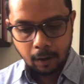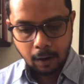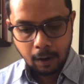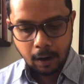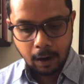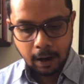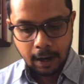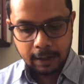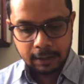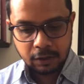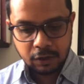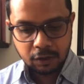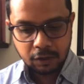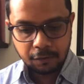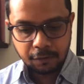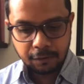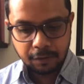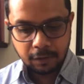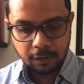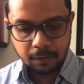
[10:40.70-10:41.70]
I
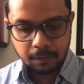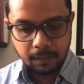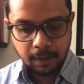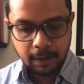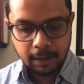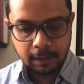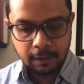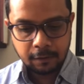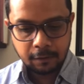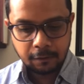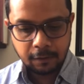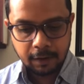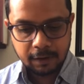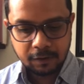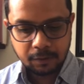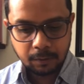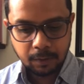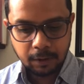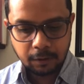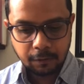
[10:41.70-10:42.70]
shifted my
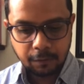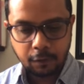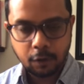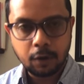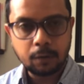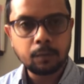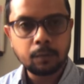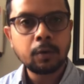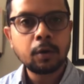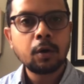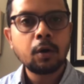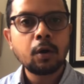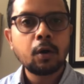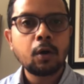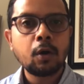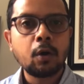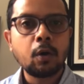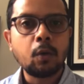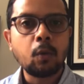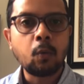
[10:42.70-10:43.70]
investment from
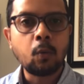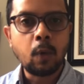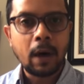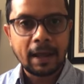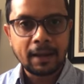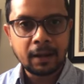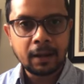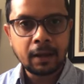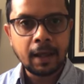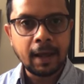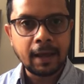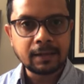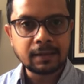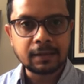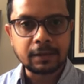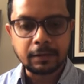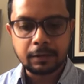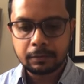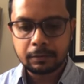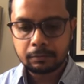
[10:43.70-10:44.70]
one
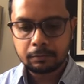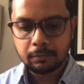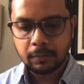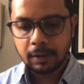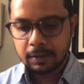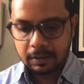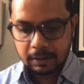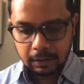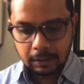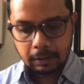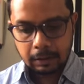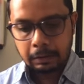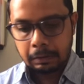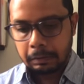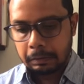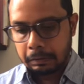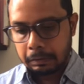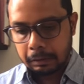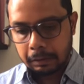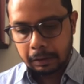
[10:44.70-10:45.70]
asset, let's say
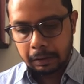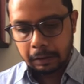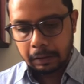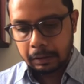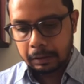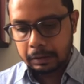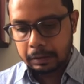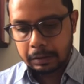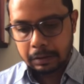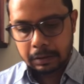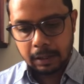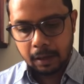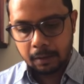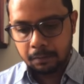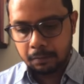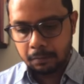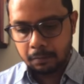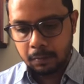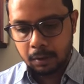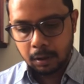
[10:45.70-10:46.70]

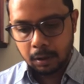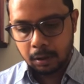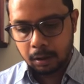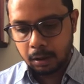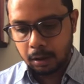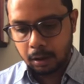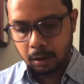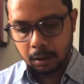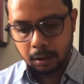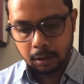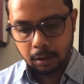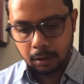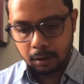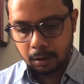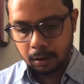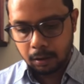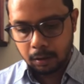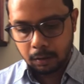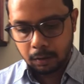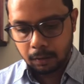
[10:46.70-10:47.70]
some
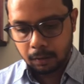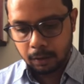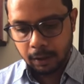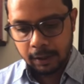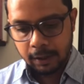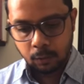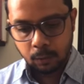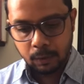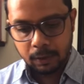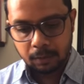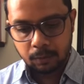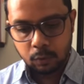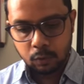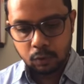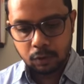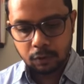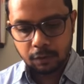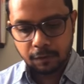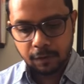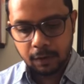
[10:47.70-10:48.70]
equity
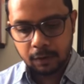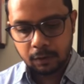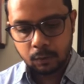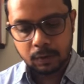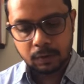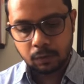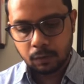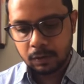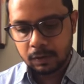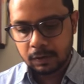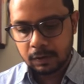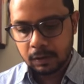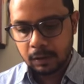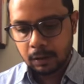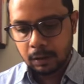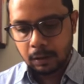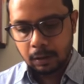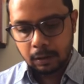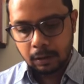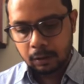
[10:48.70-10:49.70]
mutual fund, which was
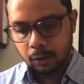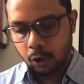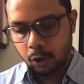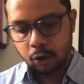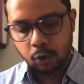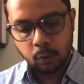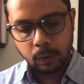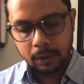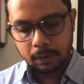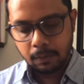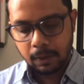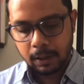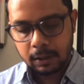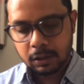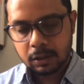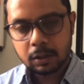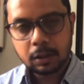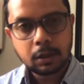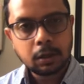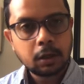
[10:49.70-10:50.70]
not doing much,
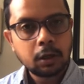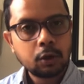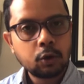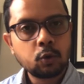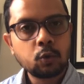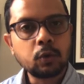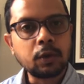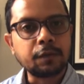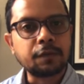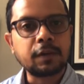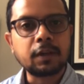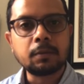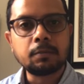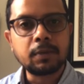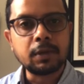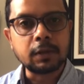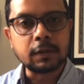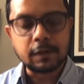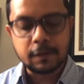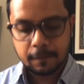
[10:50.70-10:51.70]
to Nifty
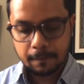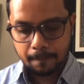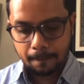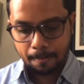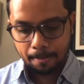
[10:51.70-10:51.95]
B's.